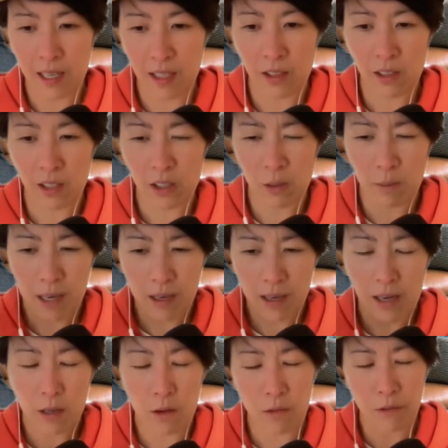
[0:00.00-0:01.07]
It's about
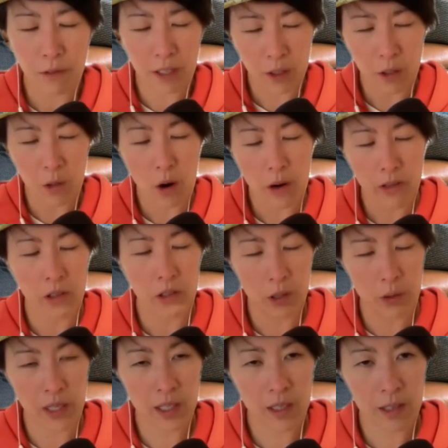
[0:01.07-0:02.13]
how you feel while you're
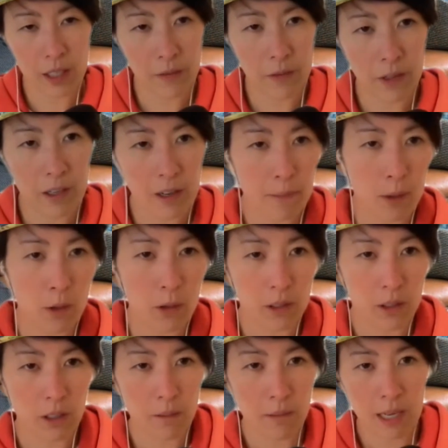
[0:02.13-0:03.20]
doing it. That's very
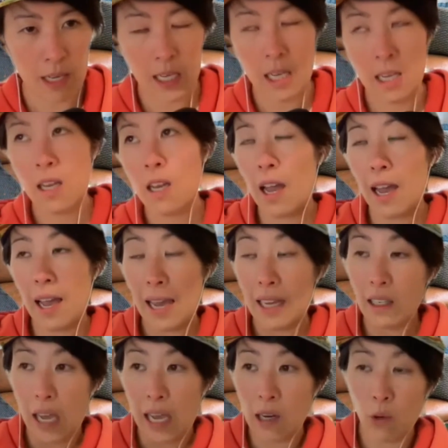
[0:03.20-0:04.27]
important to me.
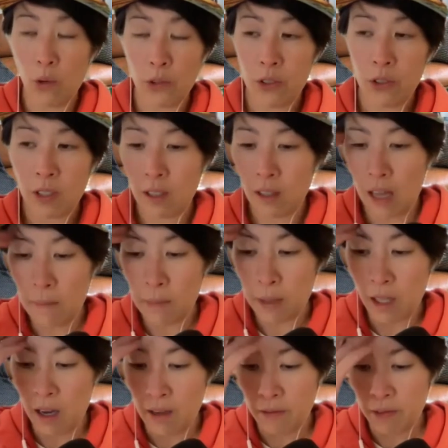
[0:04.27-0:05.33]
And also to Llama
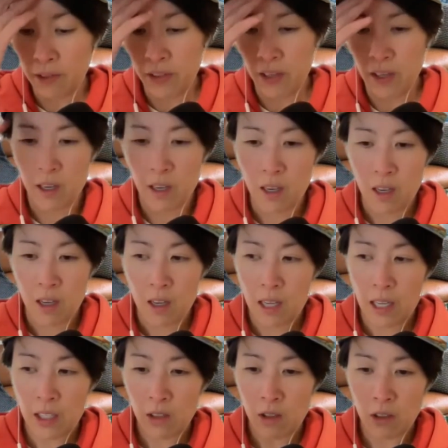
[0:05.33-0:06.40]
Life is that
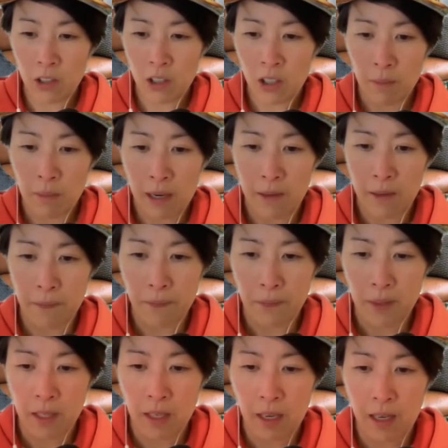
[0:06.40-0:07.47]
it's not just about
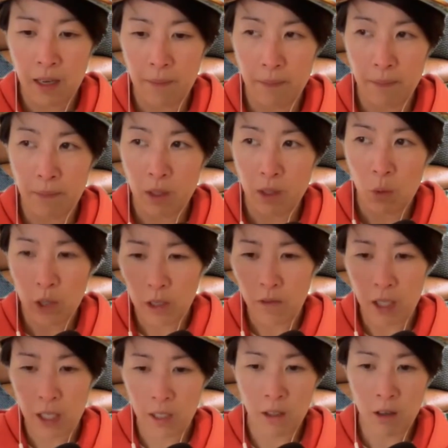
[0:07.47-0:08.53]
what you've
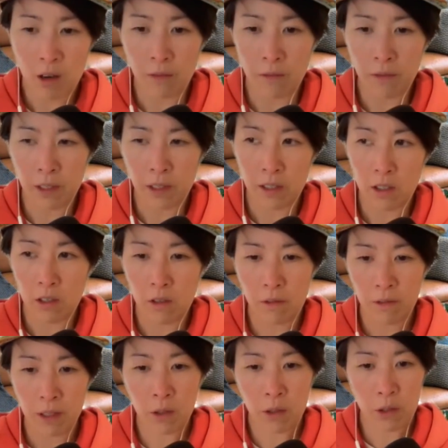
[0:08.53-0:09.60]
ticked off. Like, did you
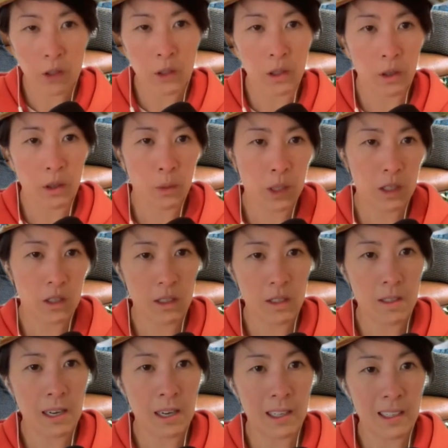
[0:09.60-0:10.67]
feel good when you did
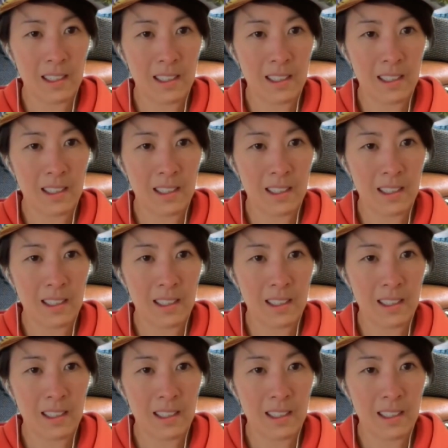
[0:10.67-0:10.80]
that?